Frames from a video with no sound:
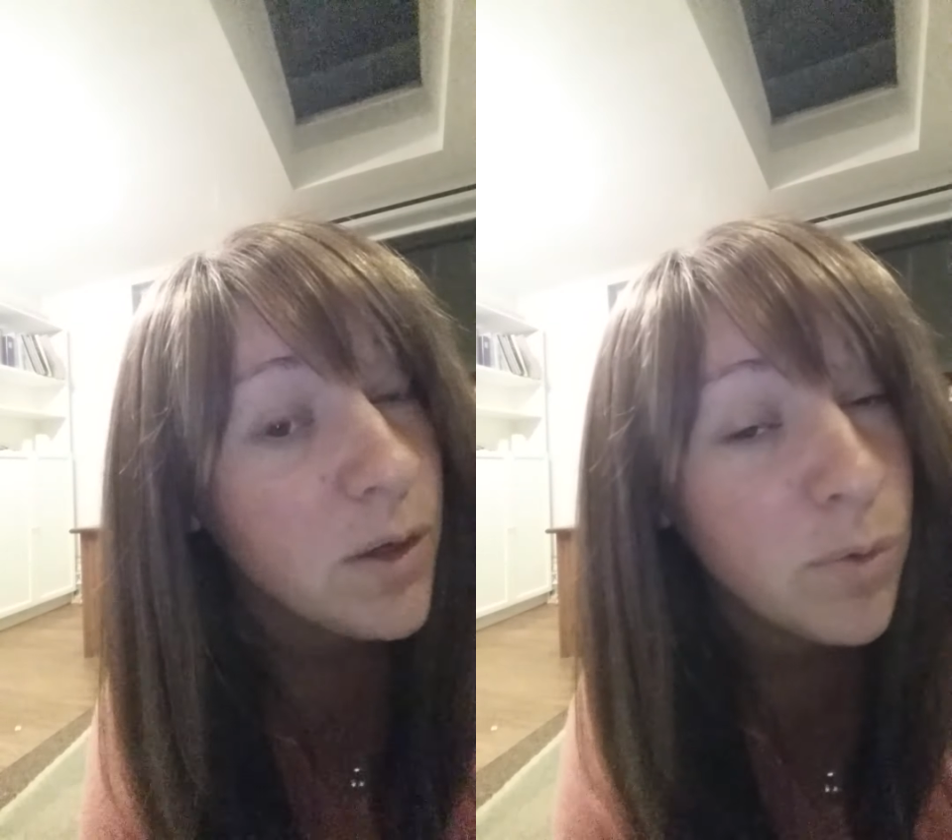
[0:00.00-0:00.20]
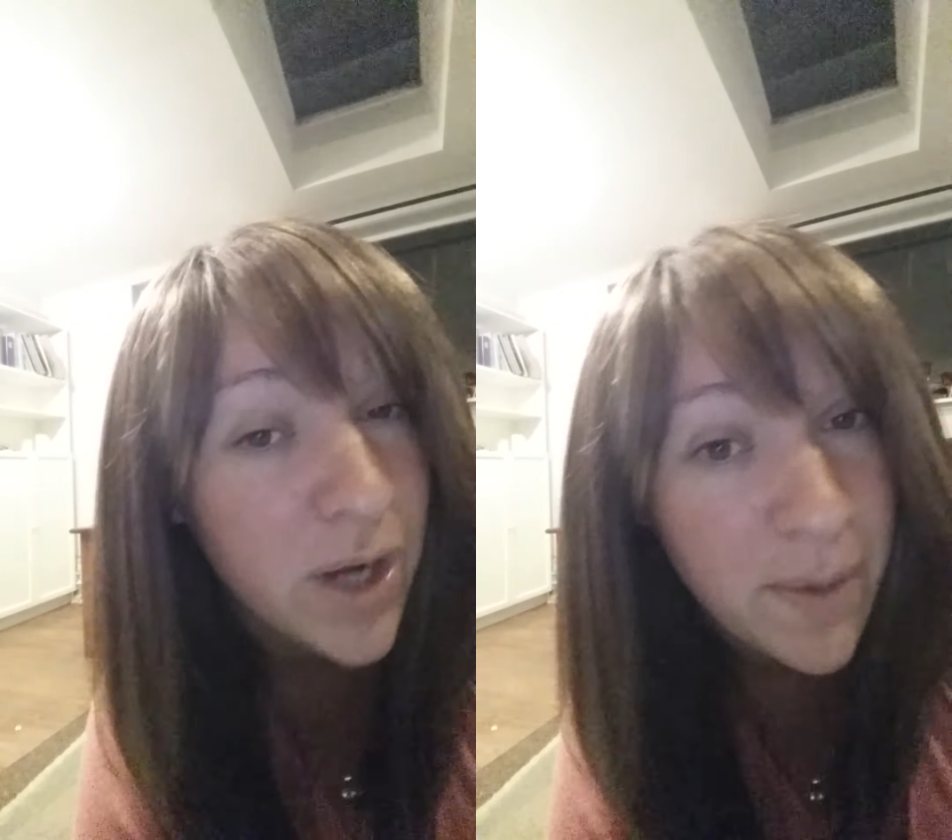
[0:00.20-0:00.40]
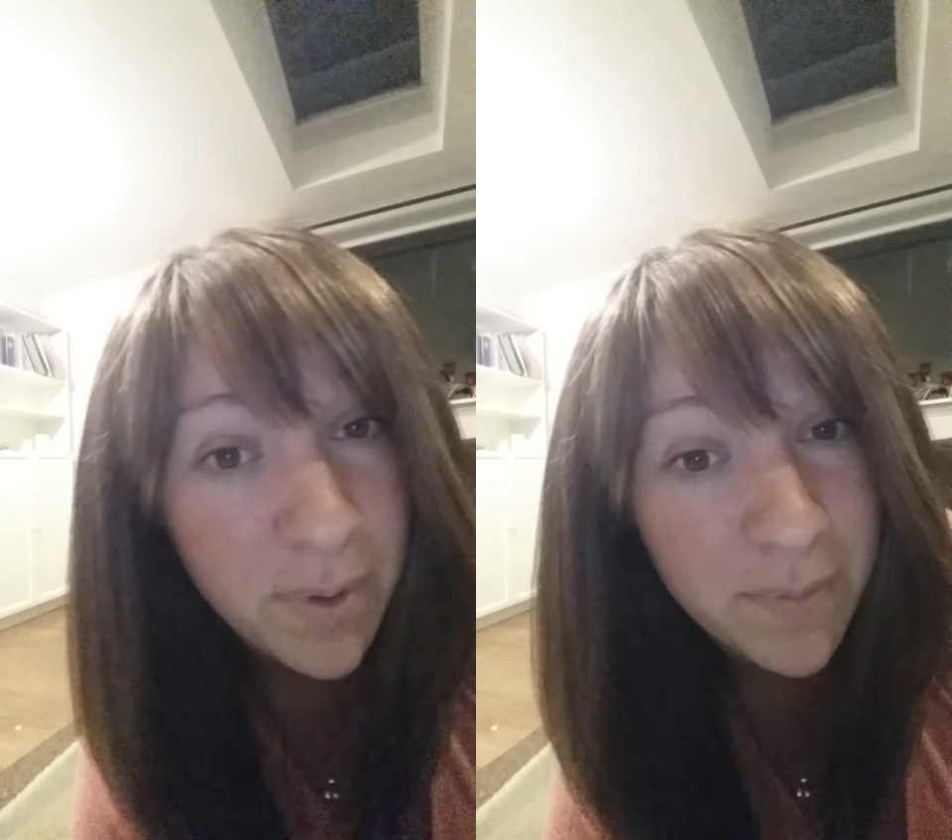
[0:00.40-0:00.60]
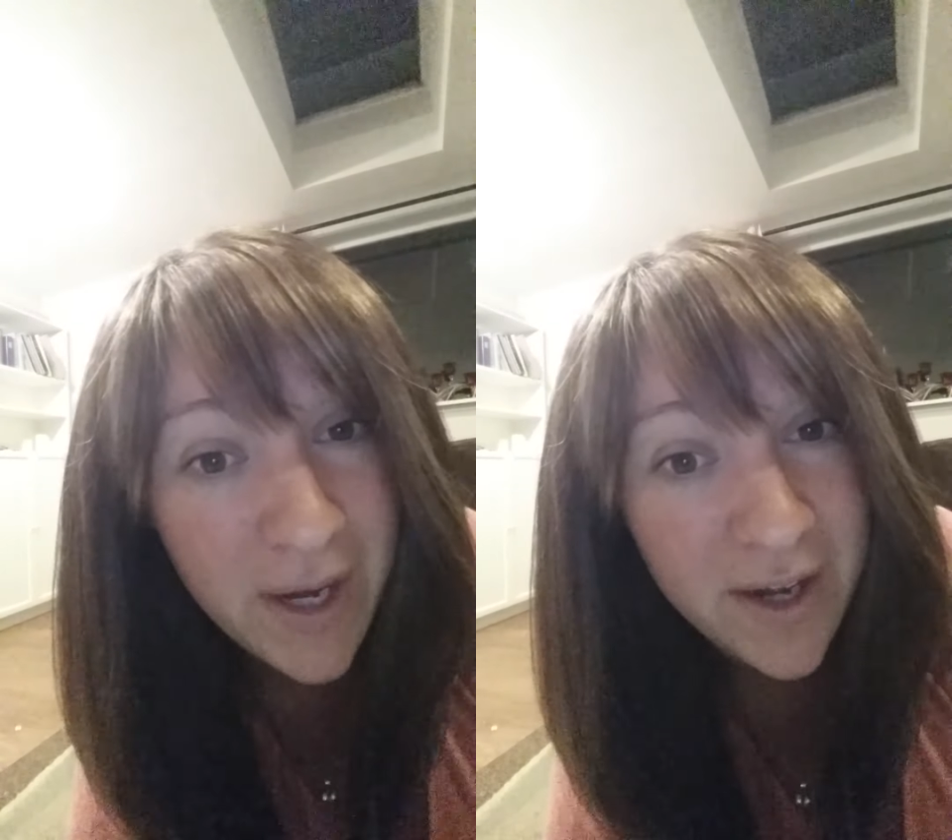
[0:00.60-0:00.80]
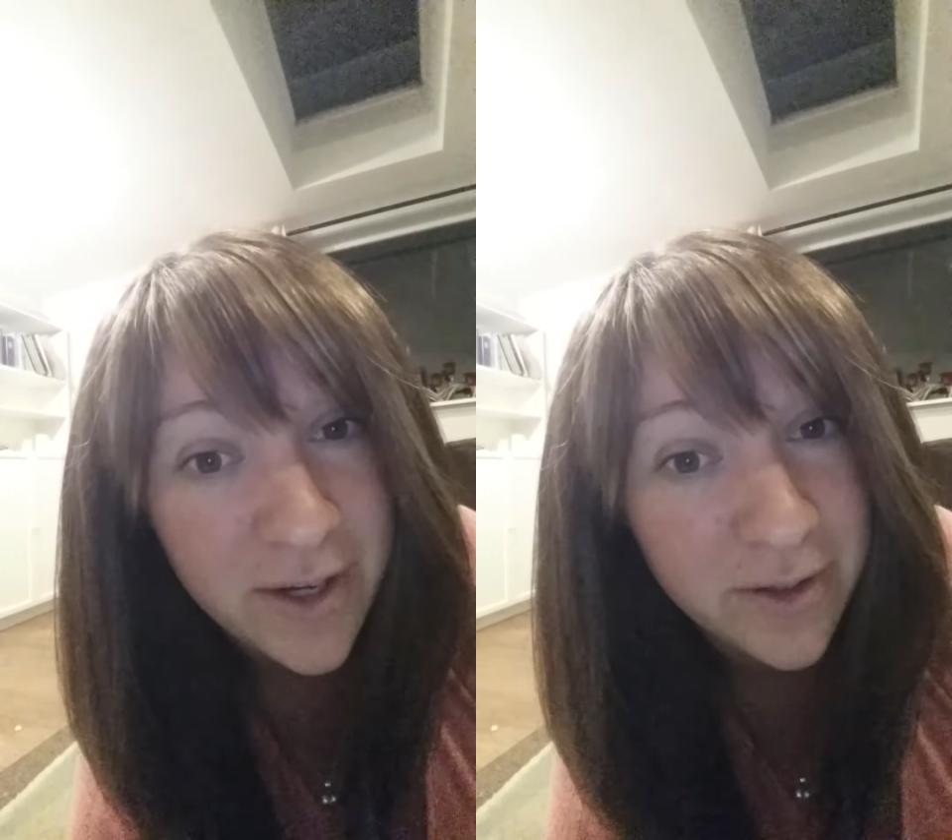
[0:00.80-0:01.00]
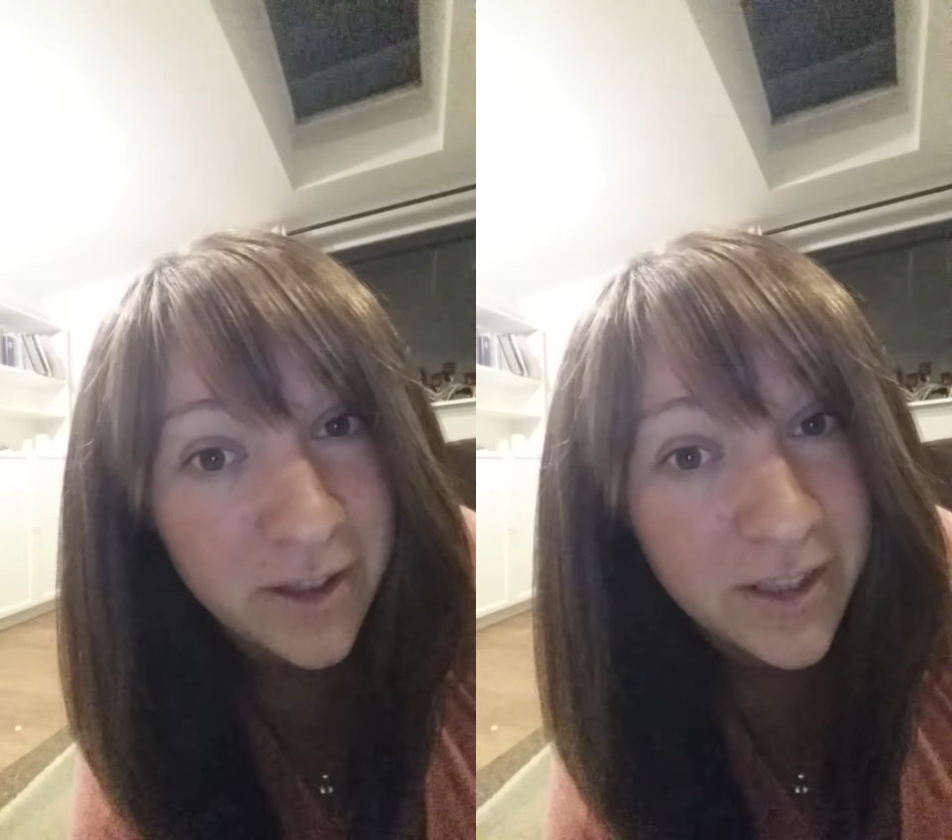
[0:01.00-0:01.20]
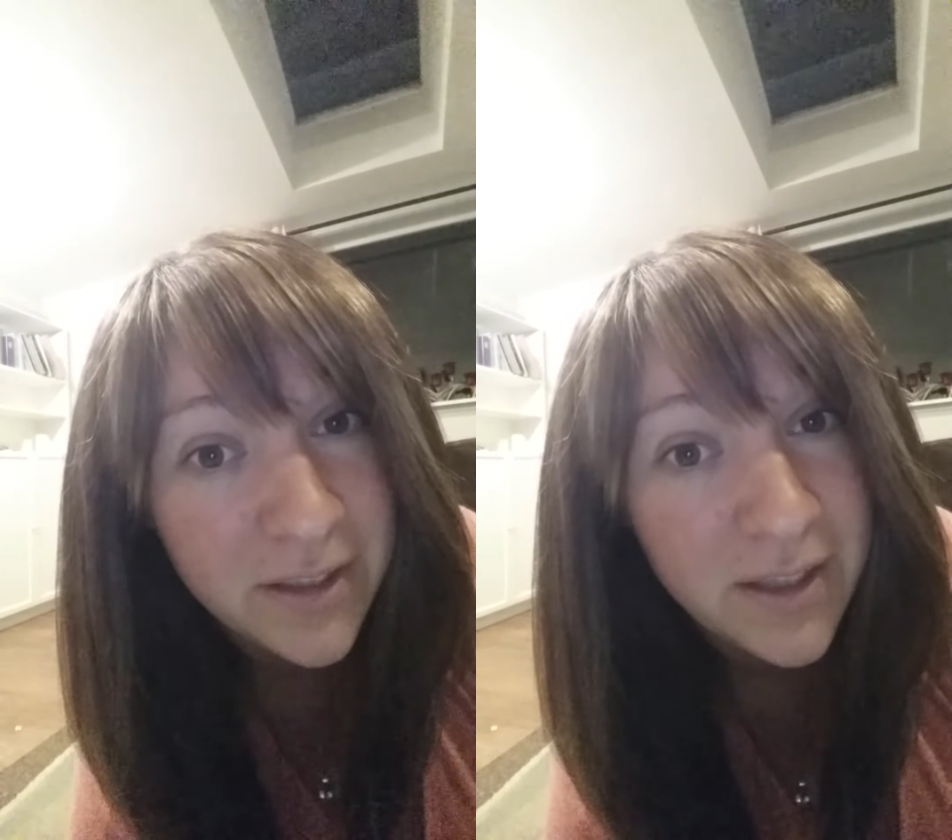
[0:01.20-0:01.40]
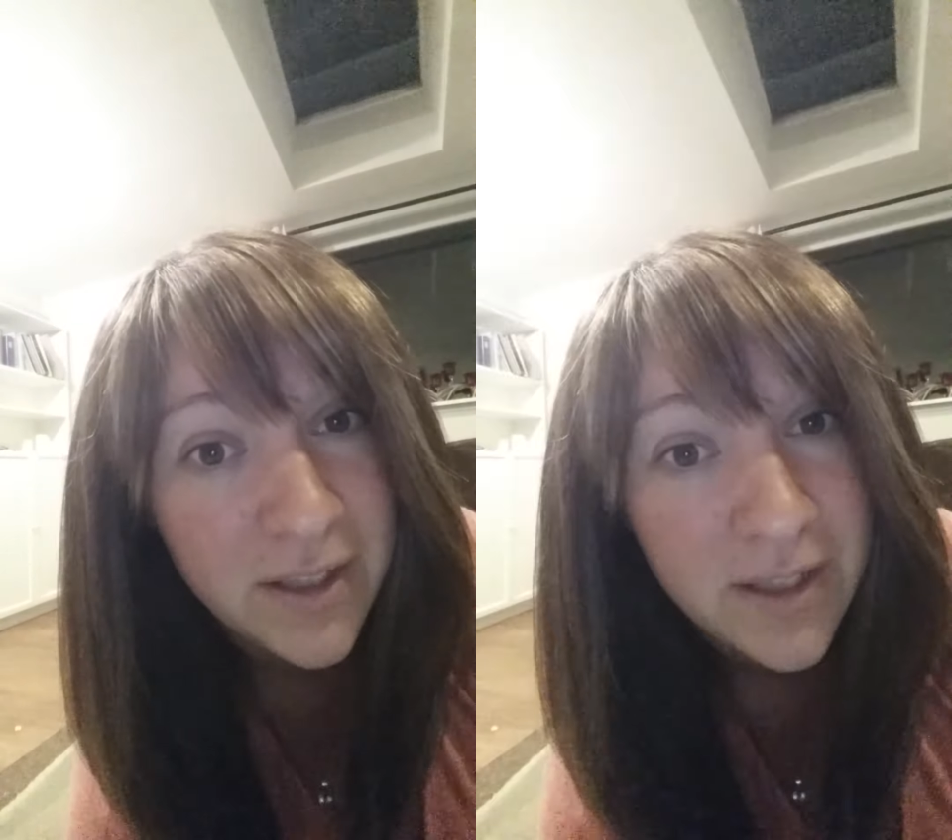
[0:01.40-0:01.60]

When I put my hair on,